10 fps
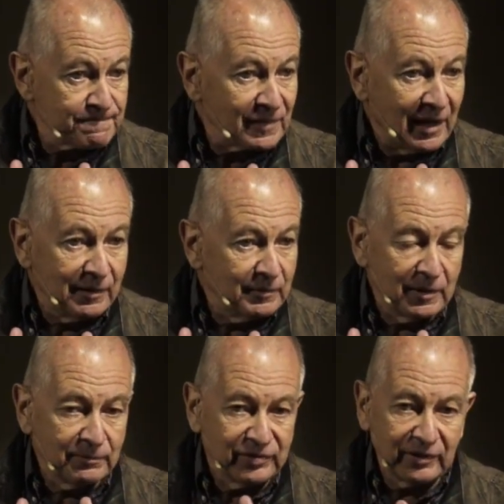
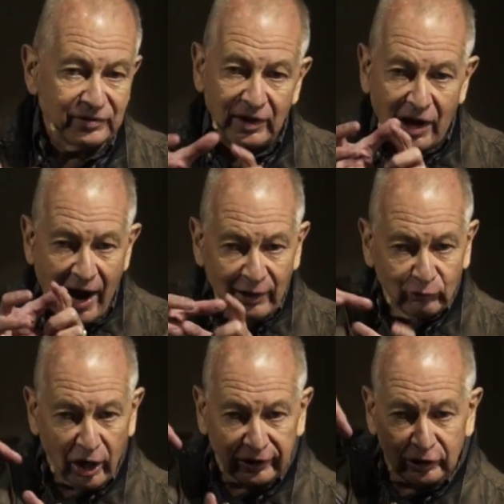The
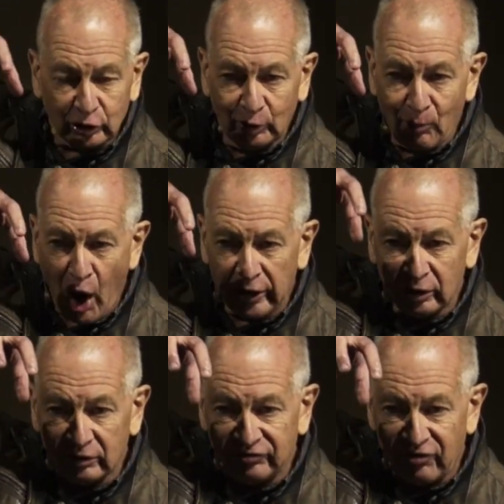hierarchical
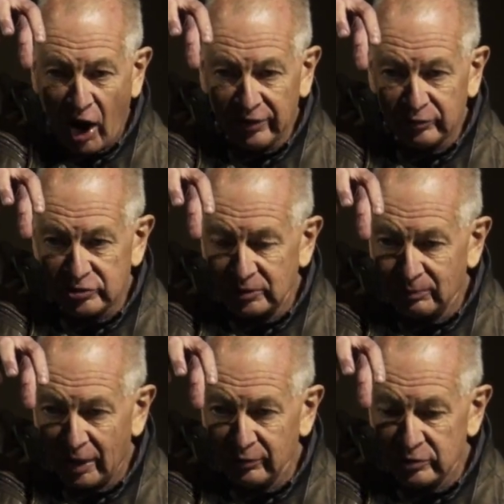model of fathers and
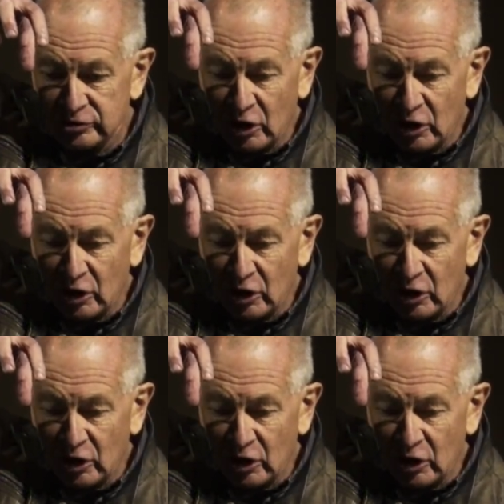mothers